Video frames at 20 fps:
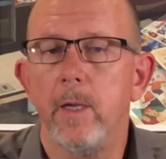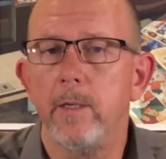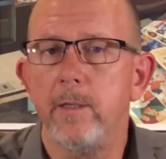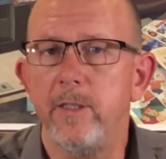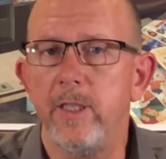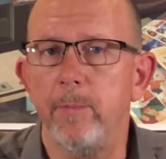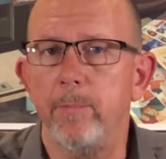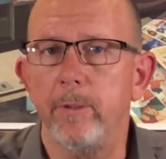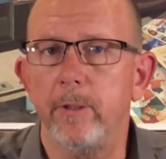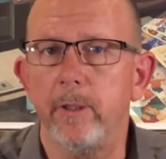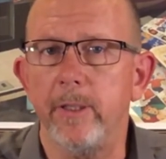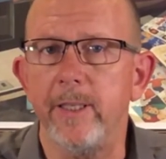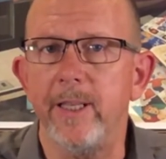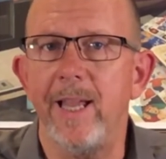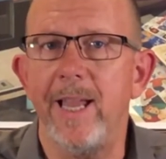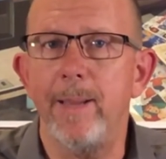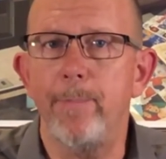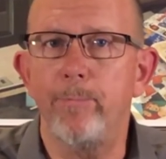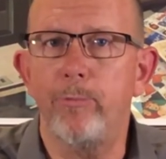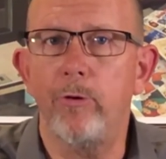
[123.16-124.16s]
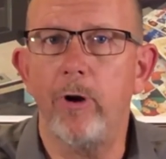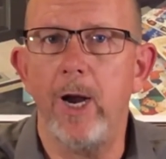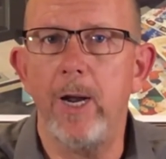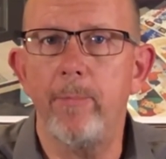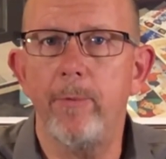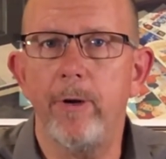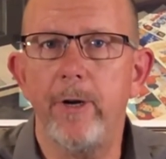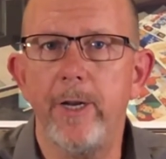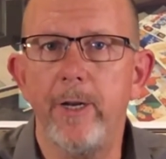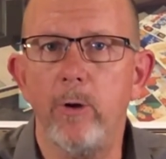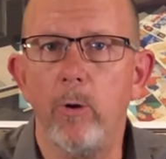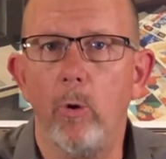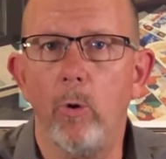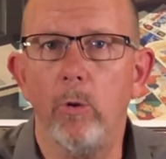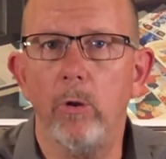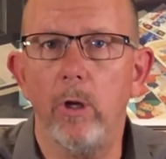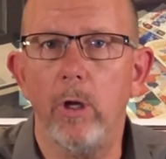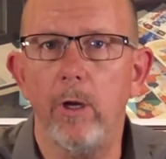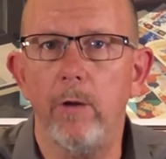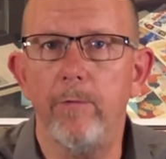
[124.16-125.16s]
Typically, a primary
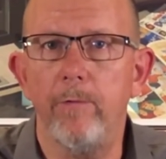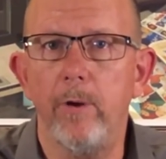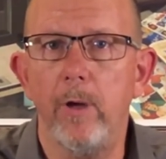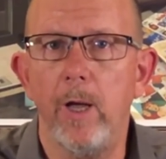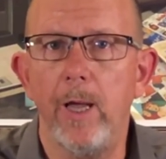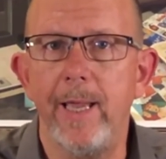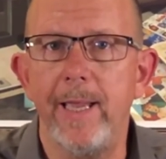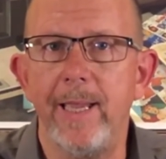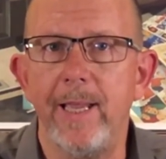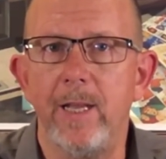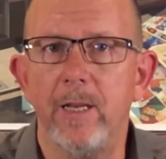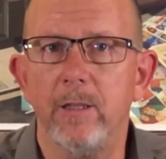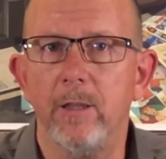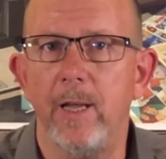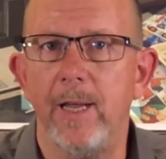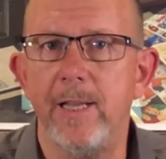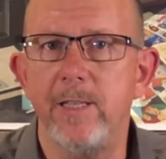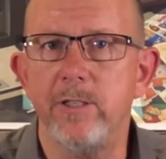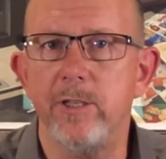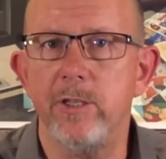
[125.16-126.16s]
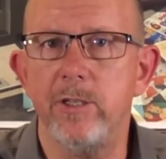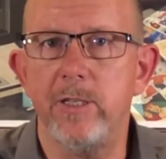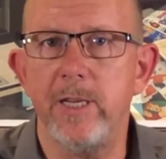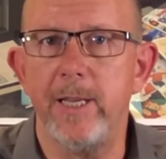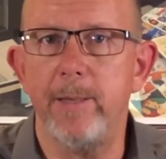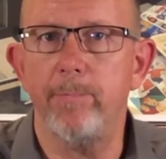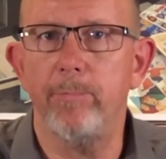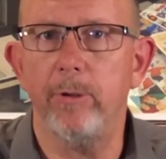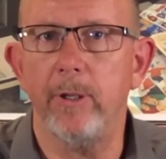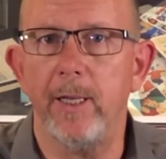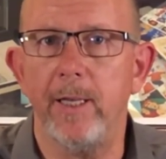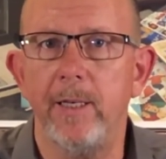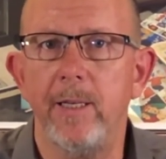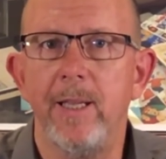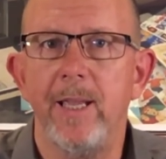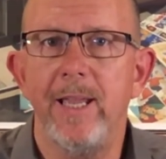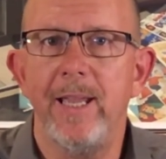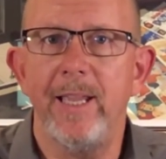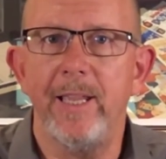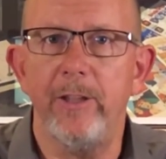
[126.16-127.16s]
goal of a client's estate plan
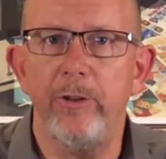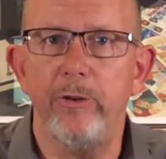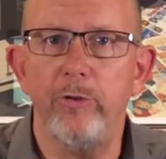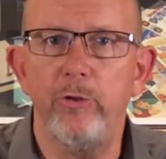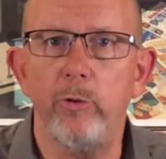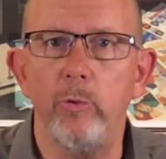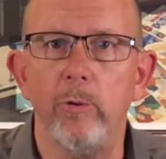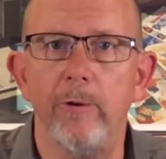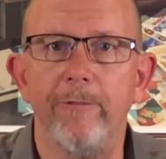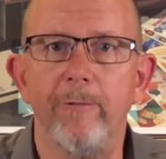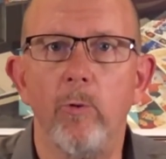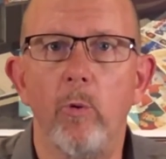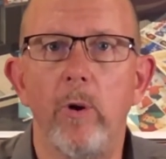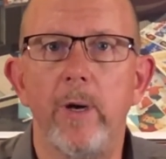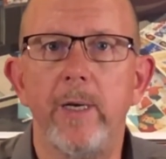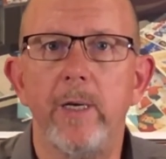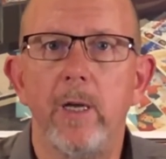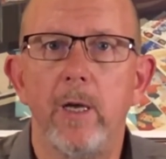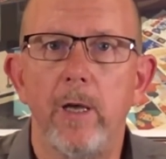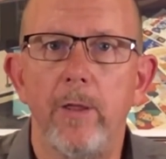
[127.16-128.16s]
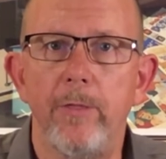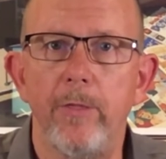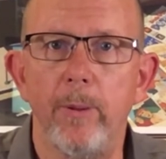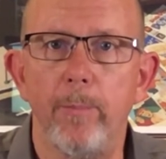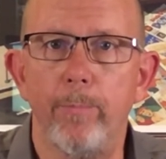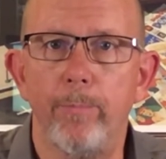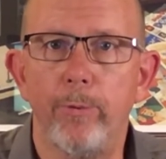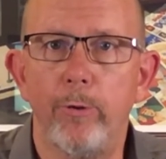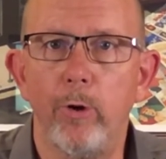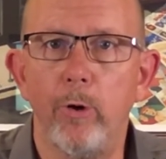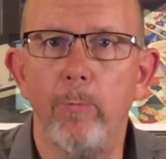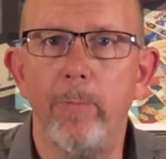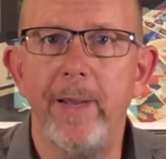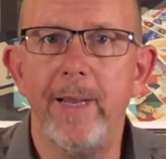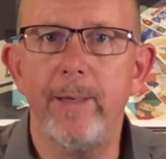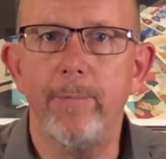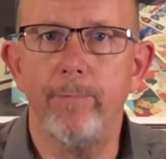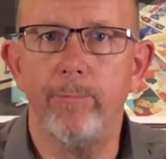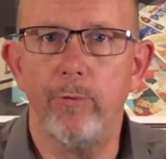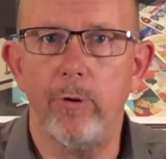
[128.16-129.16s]
is to avoid the
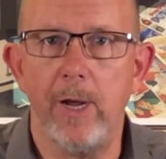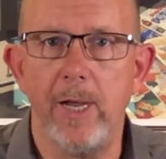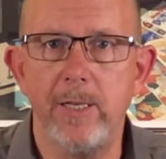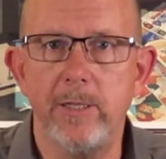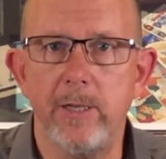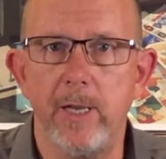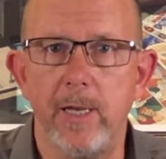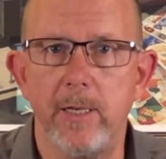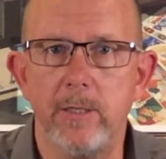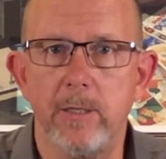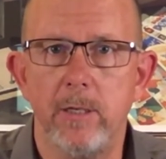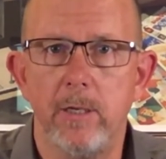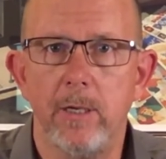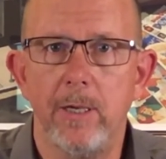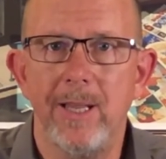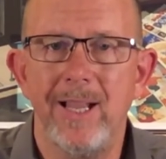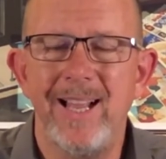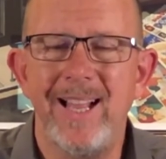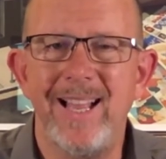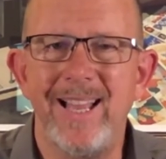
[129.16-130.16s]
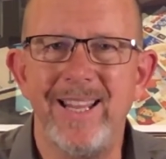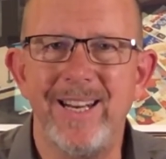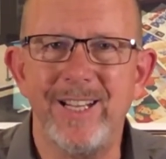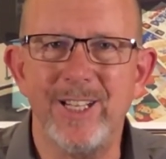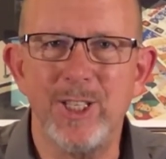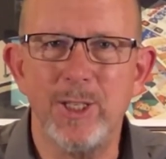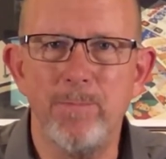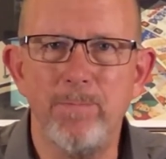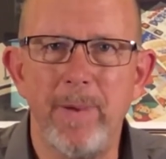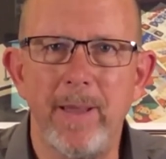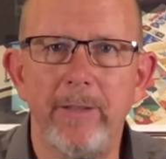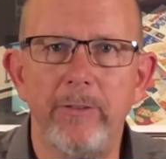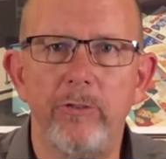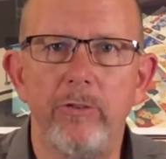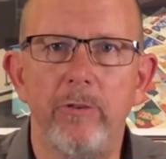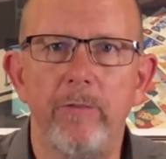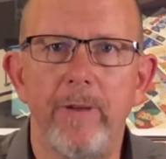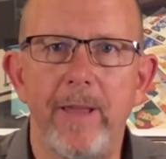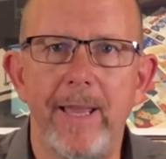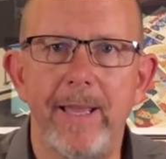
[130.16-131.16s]
probate process, an
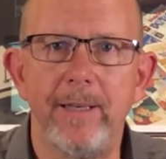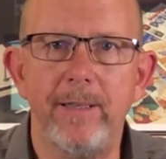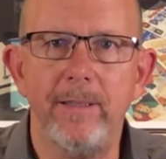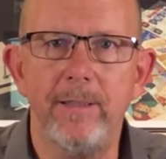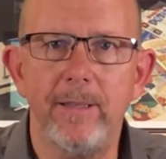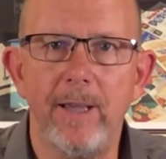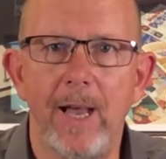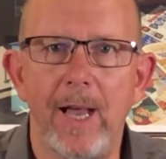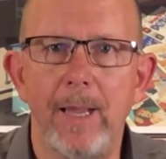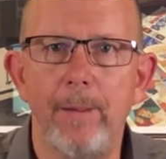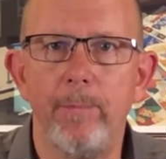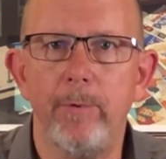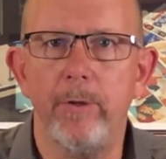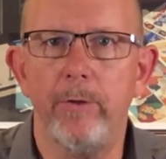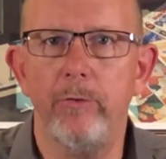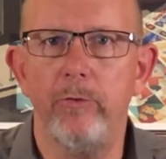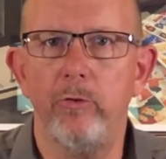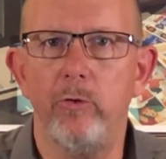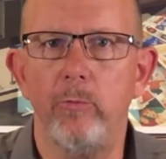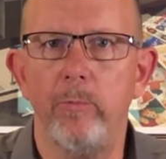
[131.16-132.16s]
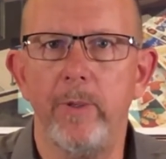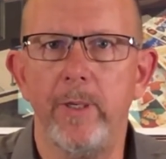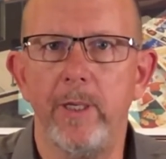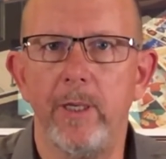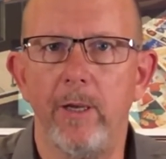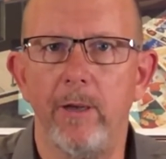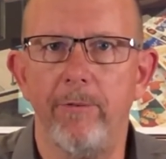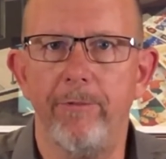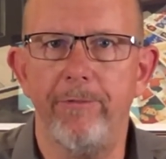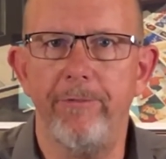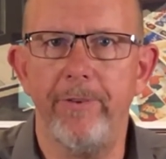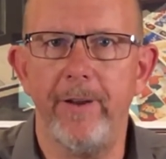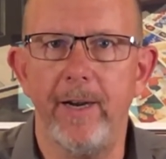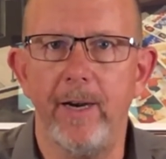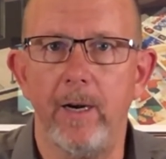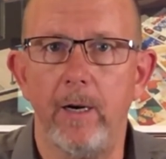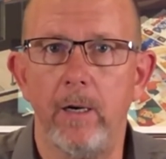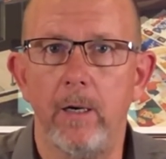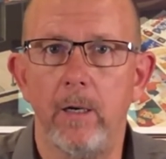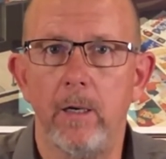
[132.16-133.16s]
expensive and time-consuming
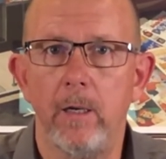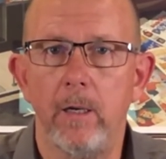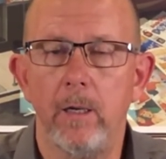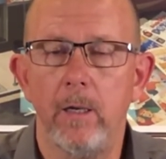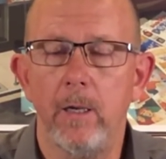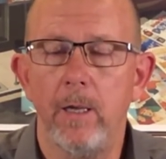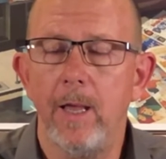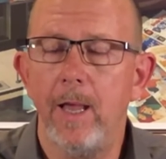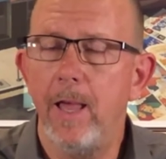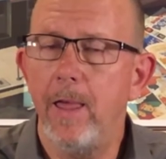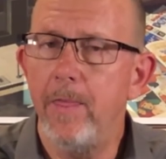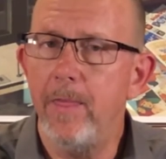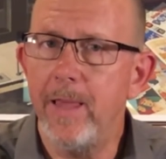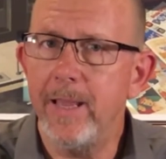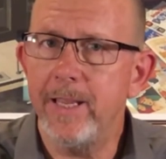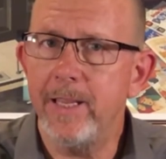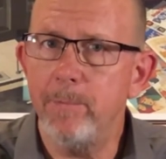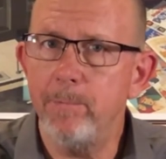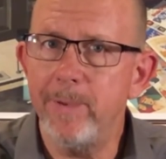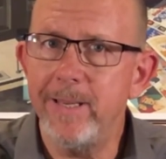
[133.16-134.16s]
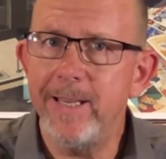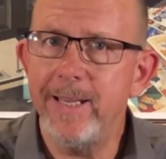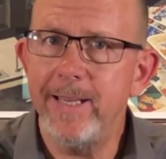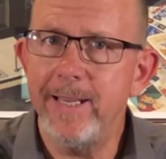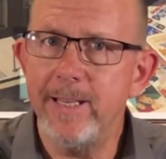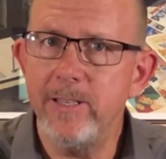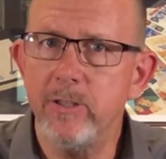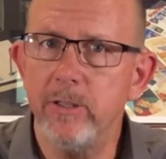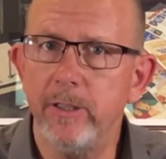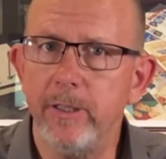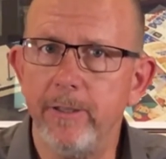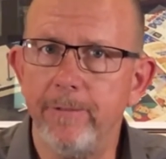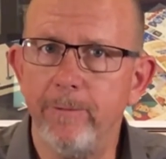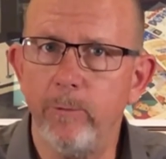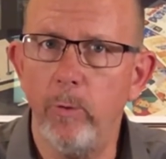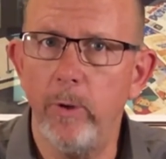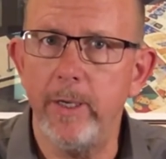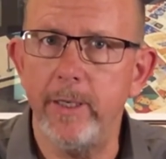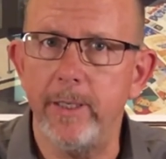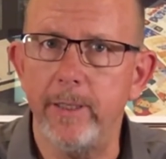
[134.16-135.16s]
affair that can be easily
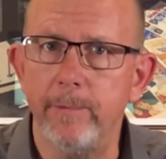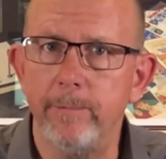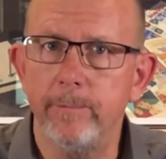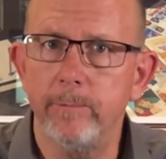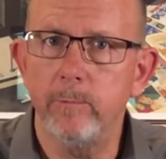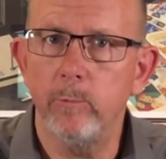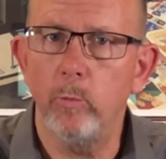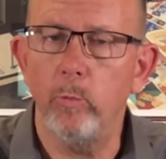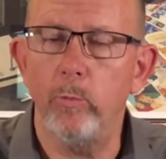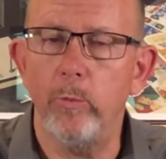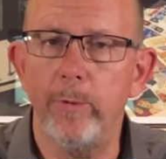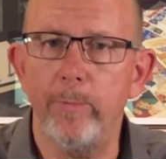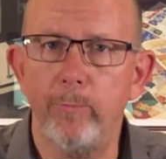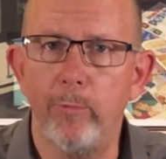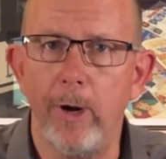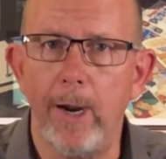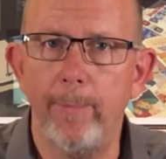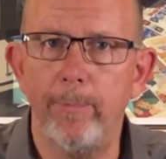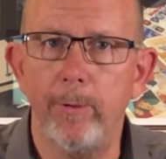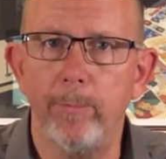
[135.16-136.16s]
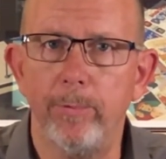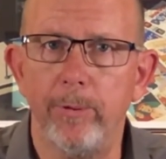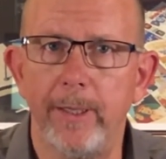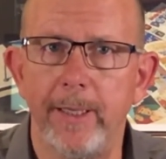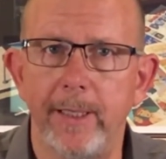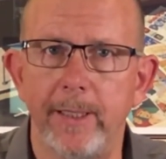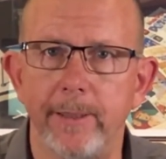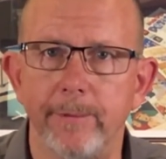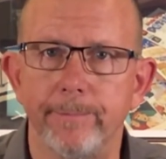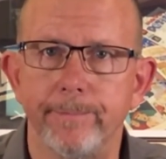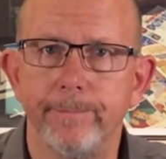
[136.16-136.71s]
avoided with proper planning.